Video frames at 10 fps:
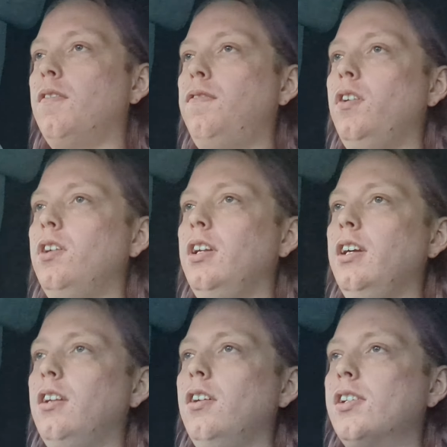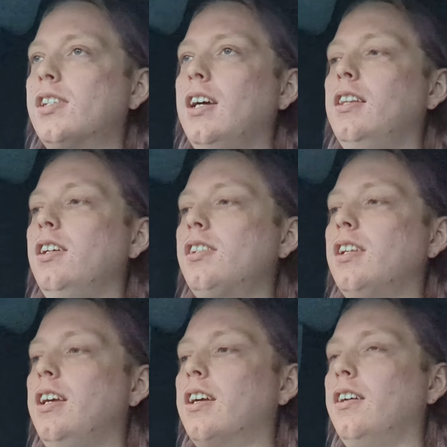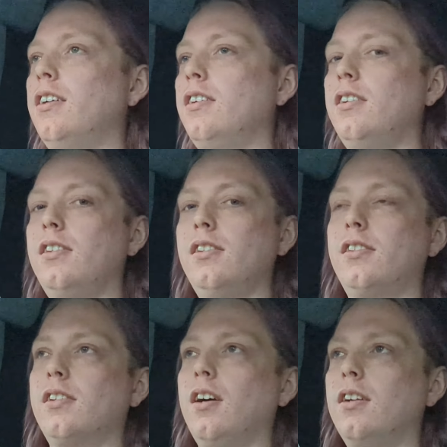Funny looks and the sniggers.